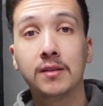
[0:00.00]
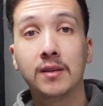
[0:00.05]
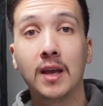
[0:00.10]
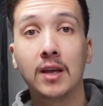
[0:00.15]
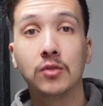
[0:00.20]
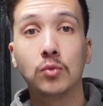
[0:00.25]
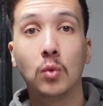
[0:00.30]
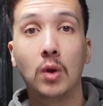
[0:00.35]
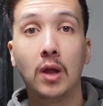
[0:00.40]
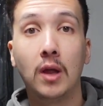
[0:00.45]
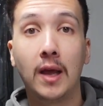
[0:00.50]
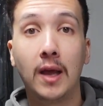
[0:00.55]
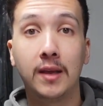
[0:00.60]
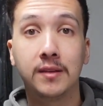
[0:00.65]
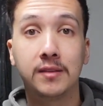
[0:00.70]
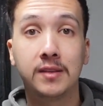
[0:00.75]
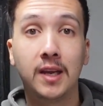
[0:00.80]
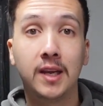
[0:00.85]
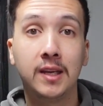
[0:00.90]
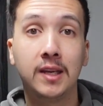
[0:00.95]
as well
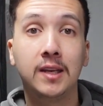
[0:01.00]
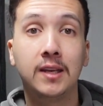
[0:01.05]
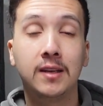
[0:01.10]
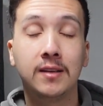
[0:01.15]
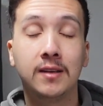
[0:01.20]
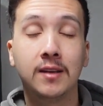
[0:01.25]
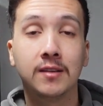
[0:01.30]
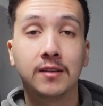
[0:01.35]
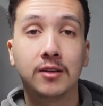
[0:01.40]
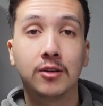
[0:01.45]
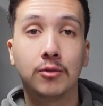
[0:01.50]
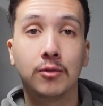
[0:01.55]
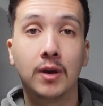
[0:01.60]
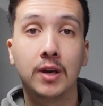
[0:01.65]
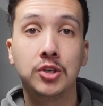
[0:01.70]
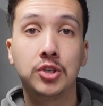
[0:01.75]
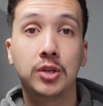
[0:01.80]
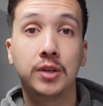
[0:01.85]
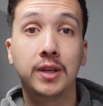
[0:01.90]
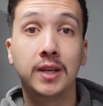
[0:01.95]
as taking in
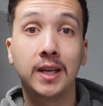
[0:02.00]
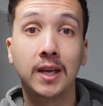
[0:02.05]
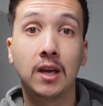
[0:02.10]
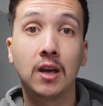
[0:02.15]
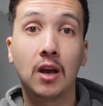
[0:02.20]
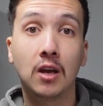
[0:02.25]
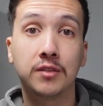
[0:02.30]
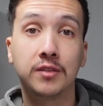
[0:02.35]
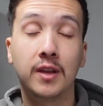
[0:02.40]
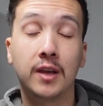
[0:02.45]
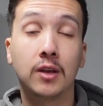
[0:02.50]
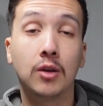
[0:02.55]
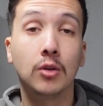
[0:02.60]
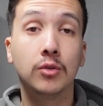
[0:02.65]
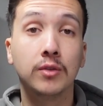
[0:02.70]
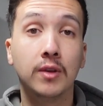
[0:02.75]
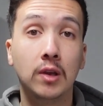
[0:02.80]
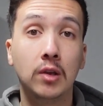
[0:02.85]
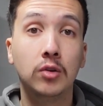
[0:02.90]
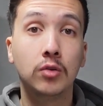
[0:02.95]
consideration the ink cost that
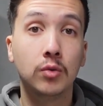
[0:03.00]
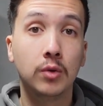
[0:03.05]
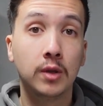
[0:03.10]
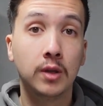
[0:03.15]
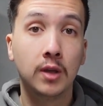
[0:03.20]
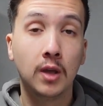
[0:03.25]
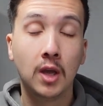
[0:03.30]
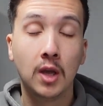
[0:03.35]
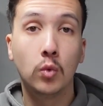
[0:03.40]
goes into it.